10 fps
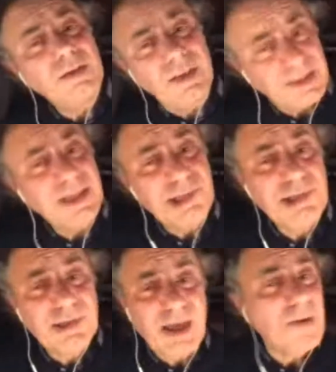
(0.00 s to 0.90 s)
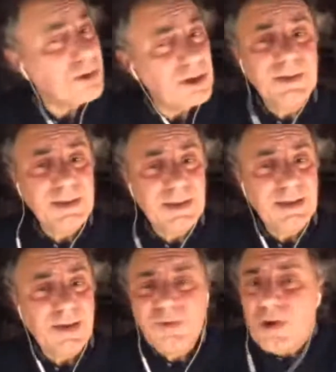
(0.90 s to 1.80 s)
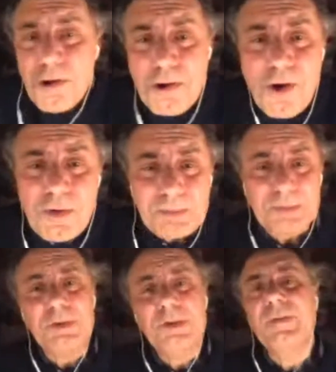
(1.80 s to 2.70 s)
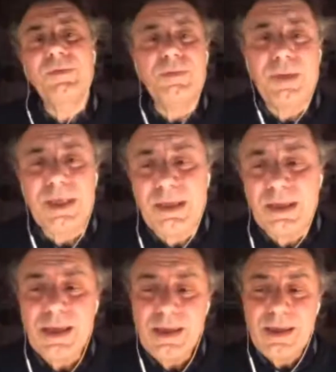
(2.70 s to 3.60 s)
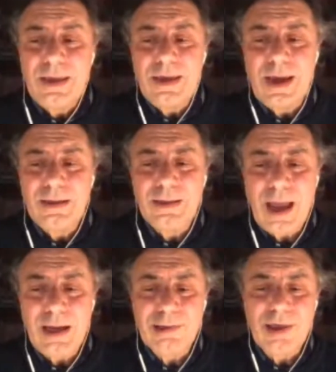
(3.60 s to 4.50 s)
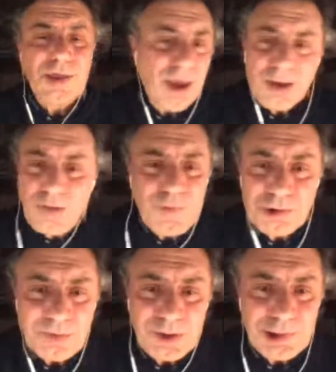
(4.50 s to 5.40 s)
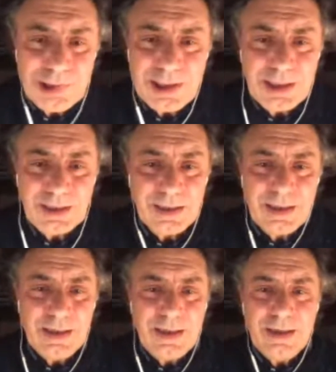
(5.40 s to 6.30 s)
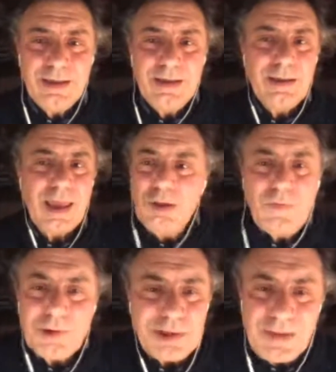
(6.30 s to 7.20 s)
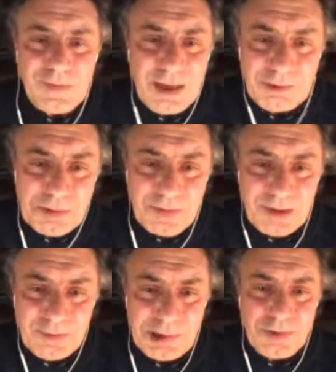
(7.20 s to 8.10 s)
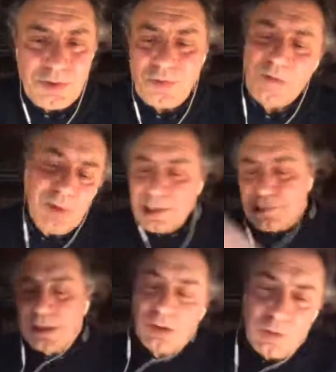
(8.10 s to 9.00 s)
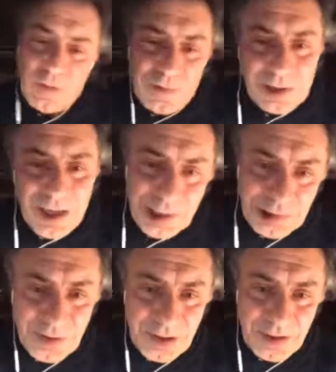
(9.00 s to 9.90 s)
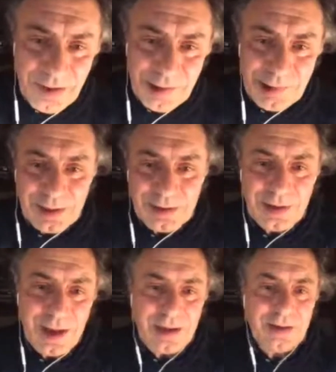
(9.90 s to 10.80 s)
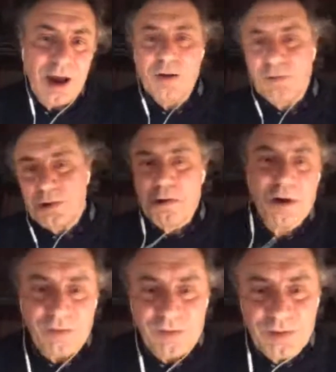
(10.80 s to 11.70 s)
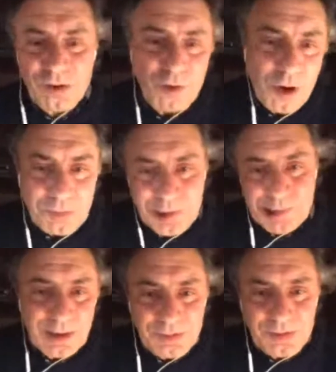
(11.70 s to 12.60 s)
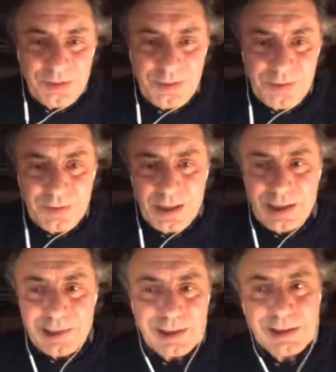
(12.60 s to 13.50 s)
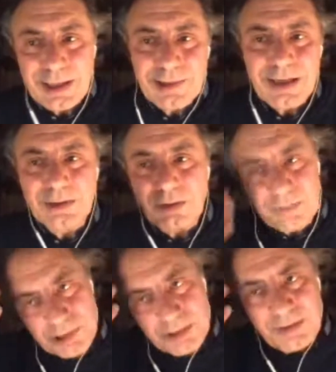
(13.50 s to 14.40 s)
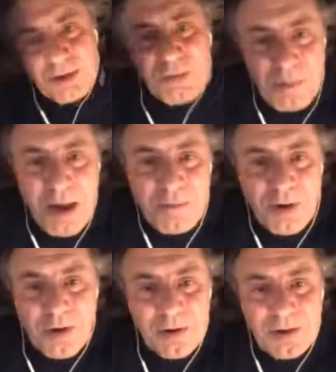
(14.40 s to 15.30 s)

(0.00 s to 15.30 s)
it is. Absolutely. After a show, when people come to me and say thank you for the music, thank you for the evening we spent with you. We have been listening to you for the last 30 years, and our children grow up listening to you, things like that. All of a sudden, I remember